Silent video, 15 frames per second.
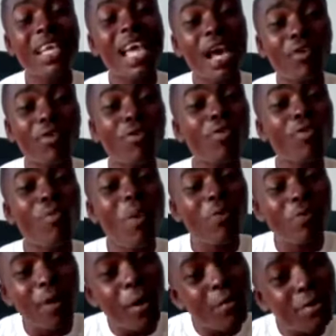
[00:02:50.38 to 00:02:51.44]
and on
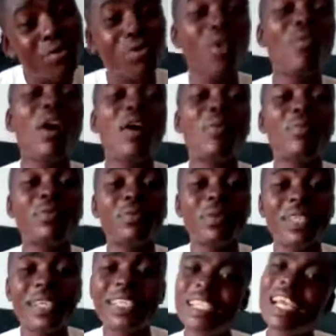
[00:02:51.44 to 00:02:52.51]
over far withdrawal.
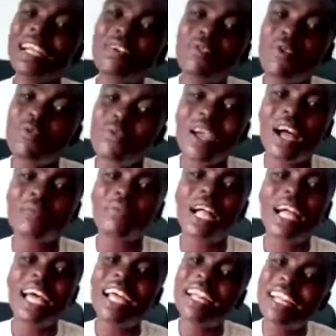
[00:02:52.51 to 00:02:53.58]
Then Omia
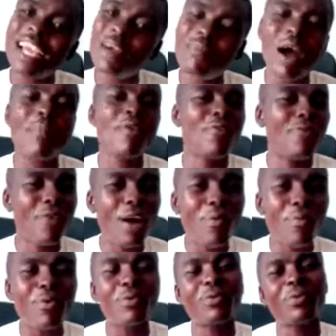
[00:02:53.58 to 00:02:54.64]
and near Mammy
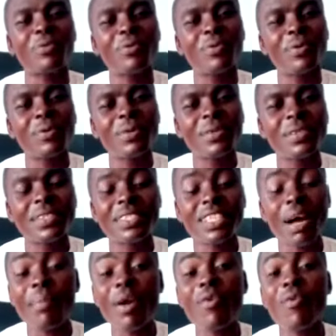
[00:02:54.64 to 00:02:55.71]
Felmuno.
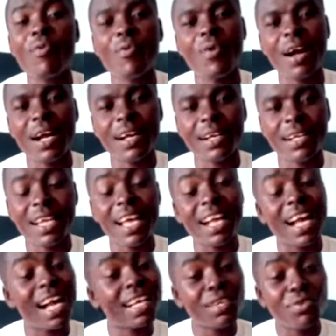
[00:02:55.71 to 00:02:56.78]
Namen,
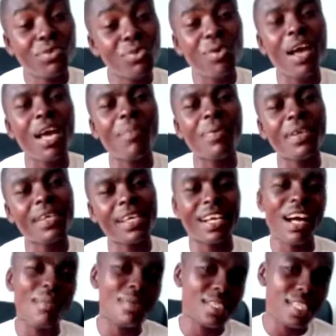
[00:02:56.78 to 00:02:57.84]
a cacket to Abbey,
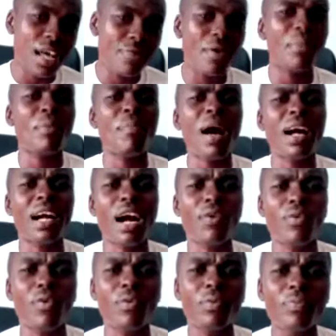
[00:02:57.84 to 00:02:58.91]
coming south from a
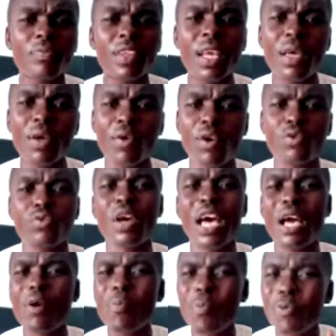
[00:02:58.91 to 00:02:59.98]
bagaco. Cause
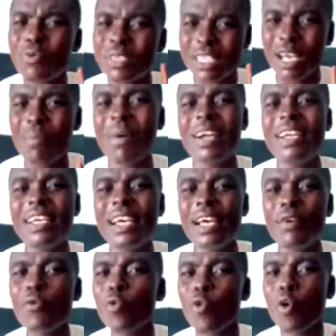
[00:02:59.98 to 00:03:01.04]
I have grown some
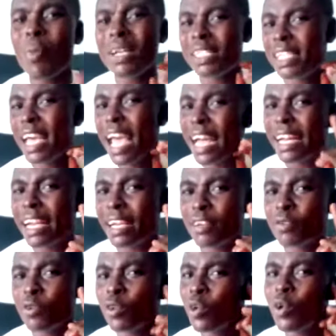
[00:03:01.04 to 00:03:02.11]
idea, or better
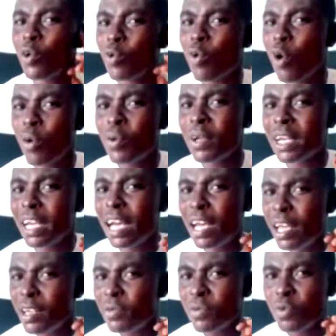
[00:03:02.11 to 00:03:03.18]
any. Go,
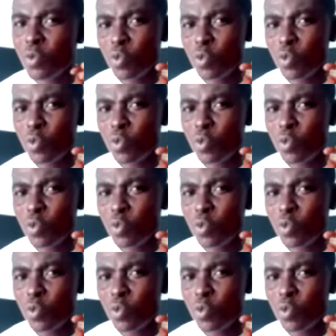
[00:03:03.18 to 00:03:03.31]
eh,